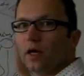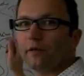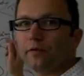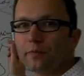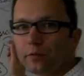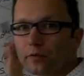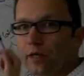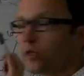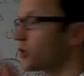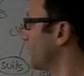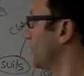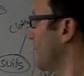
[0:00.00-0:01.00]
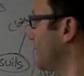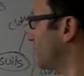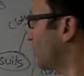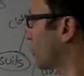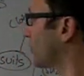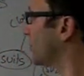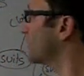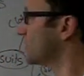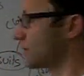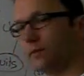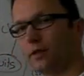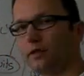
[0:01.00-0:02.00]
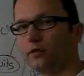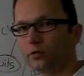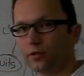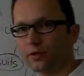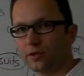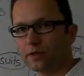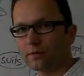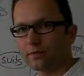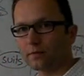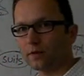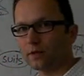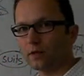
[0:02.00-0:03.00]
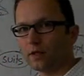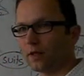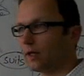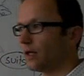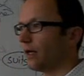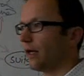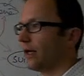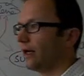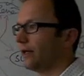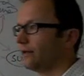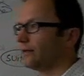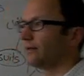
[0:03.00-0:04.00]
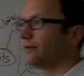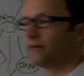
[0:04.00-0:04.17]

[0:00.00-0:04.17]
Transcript: and with potentially many documents and many users. And